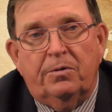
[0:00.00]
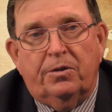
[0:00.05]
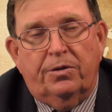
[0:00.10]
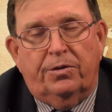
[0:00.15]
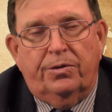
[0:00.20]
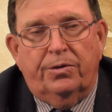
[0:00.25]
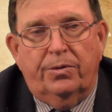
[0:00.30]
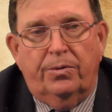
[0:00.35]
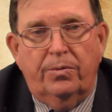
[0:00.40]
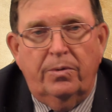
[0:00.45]
to
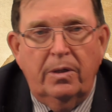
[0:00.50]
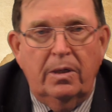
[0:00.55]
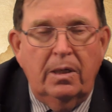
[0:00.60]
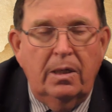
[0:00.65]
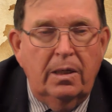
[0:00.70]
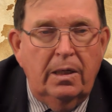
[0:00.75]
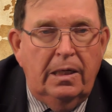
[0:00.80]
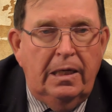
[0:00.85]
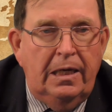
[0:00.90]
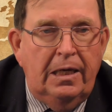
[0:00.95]
do,
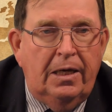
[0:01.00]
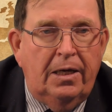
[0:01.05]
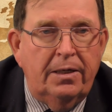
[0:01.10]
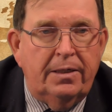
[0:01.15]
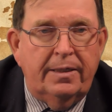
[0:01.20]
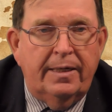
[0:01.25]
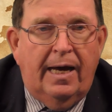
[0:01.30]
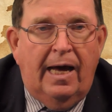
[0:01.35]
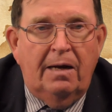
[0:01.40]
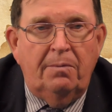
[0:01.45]
he could
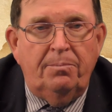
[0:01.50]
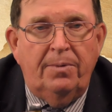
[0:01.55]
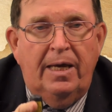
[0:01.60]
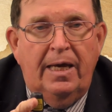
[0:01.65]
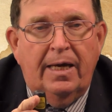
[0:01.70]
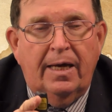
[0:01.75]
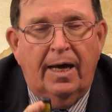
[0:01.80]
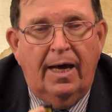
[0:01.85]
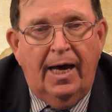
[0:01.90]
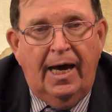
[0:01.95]
not
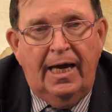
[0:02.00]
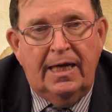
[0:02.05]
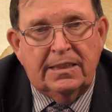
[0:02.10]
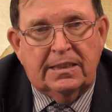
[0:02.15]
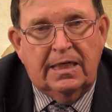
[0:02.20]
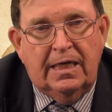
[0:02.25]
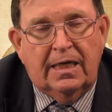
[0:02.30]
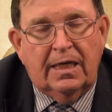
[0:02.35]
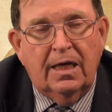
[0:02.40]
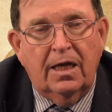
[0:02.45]
make
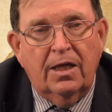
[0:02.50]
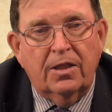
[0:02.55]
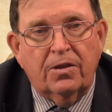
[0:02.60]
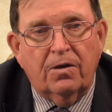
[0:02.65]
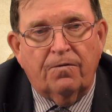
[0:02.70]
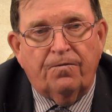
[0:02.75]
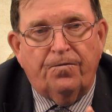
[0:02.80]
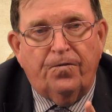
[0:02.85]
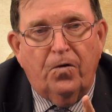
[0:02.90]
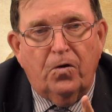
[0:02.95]
Isaac
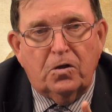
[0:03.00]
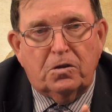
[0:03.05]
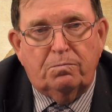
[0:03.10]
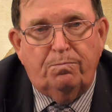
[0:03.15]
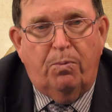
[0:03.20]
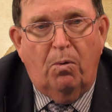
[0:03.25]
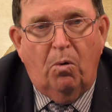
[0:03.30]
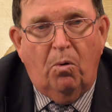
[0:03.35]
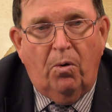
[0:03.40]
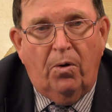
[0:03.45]
the
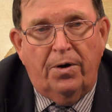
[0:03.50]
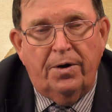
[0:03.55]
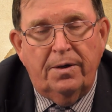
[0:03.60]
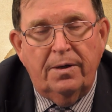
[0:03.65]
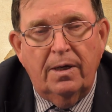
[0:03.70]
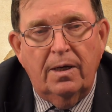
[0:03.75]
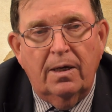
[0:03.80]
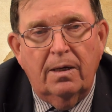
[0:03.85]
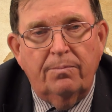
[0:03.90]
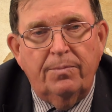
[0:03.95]
firstborn
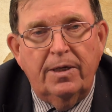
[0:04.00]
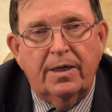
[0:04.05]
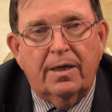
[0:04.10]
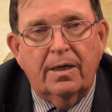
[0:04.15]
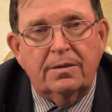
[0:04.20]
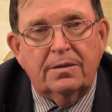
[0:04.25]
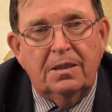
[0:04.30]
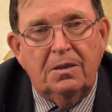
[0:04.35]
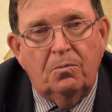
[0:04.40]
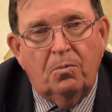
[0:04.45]

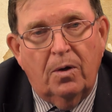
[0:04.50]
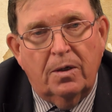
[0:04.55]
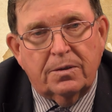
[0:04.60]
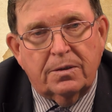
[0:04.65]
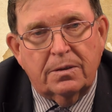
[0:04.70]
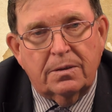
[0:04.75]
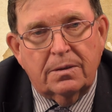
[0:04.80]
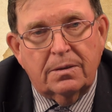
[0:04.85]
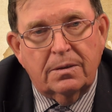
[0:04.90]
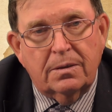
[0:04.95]
because he
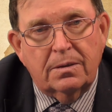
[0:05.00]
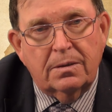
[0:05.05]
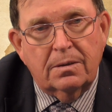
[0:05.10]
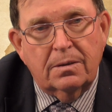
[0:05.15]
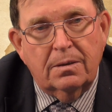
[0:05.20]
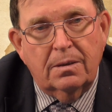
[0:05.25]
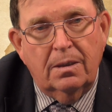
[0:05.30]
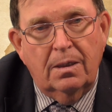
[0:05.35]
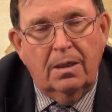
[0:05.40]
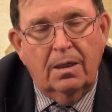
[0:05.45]
wasn't.
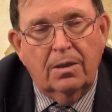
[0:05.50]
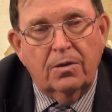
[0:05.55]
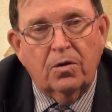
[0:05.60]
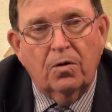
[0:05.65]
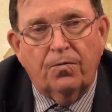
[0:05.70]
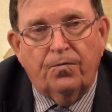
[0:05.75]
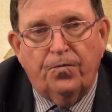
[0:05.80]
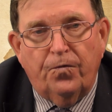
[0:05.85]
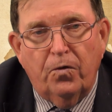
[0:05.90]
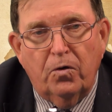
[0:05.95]

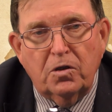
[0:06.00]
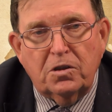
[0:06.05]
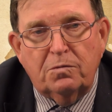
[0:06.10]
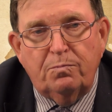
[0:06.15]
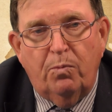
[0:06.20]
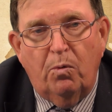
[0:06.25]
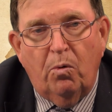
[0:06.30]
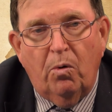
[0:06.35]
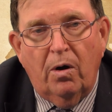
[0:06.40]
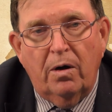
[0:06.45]
The
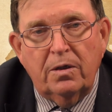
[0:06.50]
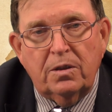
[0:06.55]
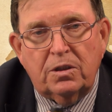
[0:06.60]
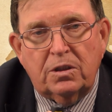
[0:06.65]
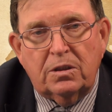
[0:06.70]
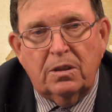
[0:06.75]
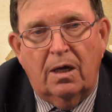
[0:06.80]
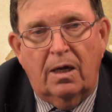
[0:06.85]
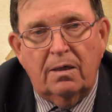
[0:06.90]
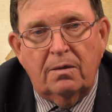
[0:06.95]
firstborn
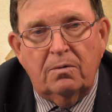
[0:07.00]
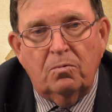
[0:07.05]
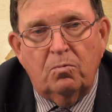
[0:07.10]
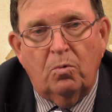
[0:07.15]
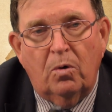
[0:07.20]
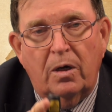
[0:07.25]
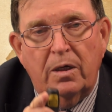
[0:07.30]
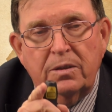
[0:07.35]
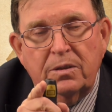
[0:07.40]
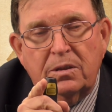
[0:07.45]
son
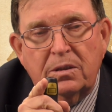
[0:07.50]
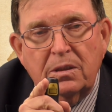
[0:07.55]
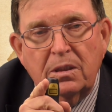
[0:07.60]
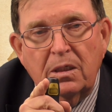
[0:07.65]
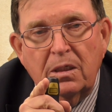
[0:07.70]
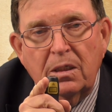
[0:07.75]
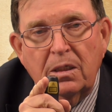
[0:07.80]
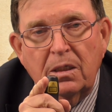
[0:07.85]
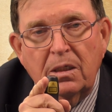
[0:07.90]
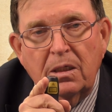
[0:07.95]
was
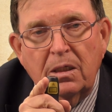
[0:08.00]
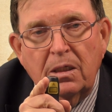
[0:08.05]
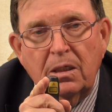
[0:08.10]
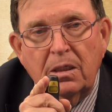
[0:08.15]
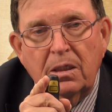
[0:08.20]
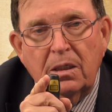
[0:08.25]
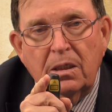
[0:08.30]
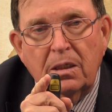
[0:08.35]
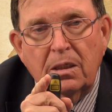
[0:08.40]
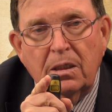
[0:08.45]

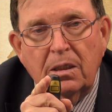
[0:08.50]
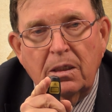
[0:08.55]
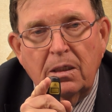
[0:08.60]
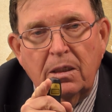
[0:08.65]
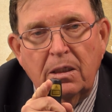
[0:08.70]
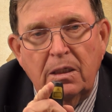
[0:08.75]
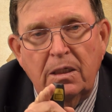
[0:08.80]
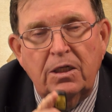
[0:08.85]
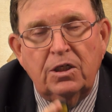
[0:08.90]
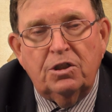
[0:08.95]

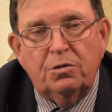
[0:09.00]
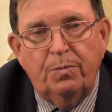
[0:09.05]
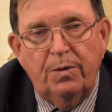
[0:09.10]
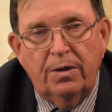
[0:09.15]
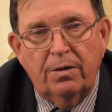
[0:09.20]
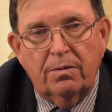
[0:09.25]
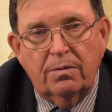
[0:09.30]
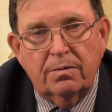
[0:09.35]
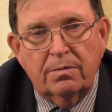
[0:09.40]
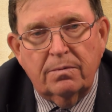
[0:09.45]

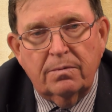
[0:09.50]
Ishmael,